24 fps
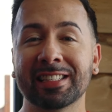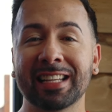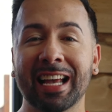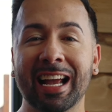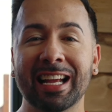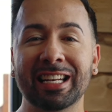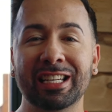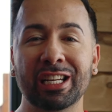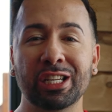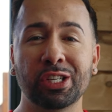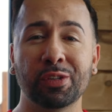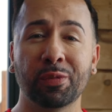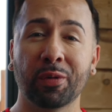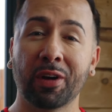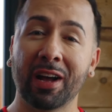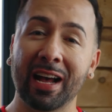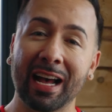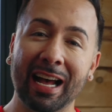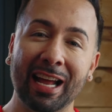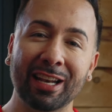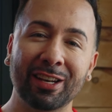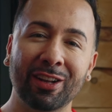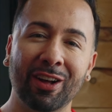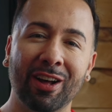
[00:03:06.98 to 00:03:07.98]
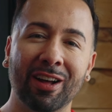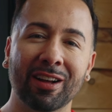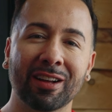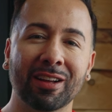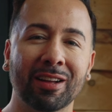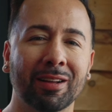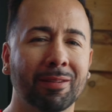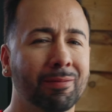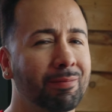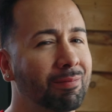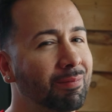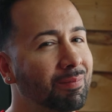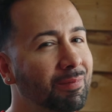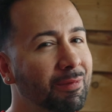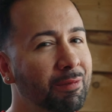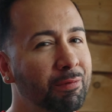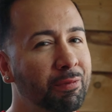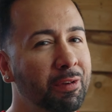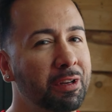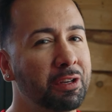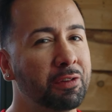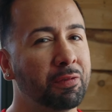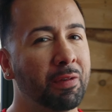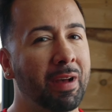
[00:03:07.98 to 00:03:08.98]
side dish for a hot dog?
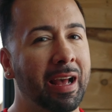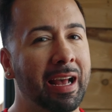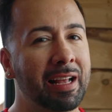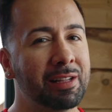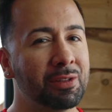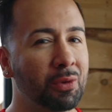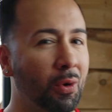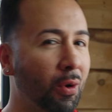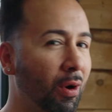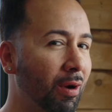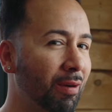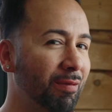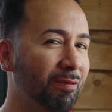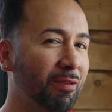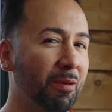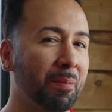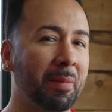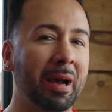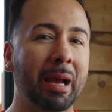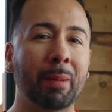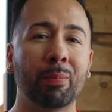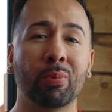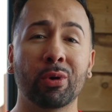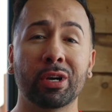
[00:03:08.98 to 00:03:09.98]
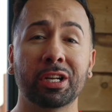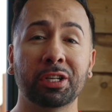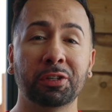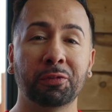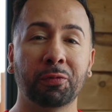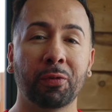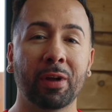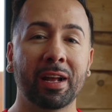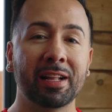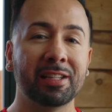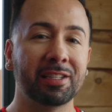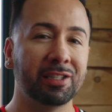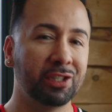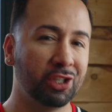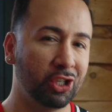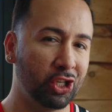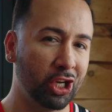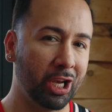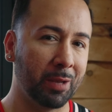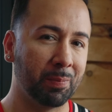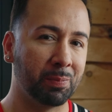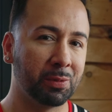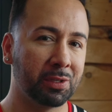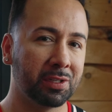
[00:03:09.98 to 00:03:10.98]
French fries, or for my British friends,
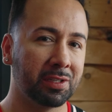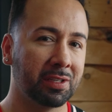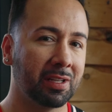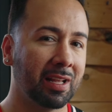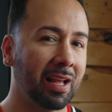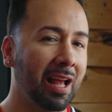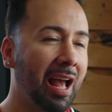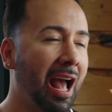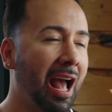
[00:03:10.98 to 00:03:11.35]
chips.